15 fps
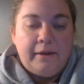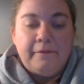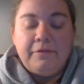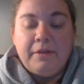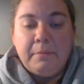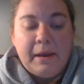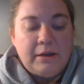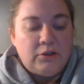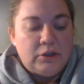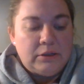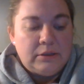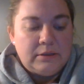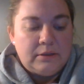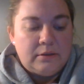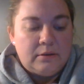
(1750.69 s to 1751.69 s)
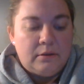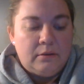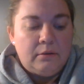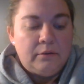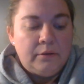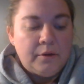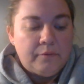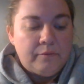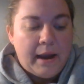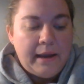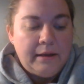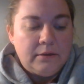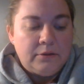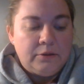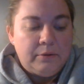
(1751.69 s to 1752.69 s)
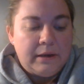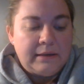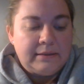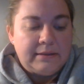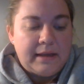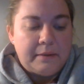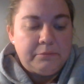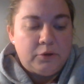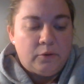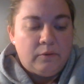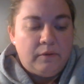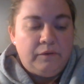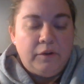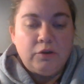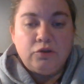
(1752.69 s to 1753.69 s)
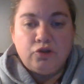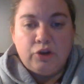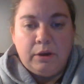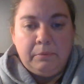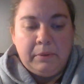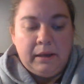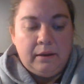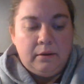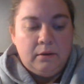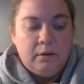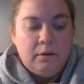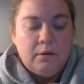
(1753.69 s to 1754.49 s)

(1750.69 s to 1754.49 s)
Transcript: give the patients the right to accept or refuse treatment,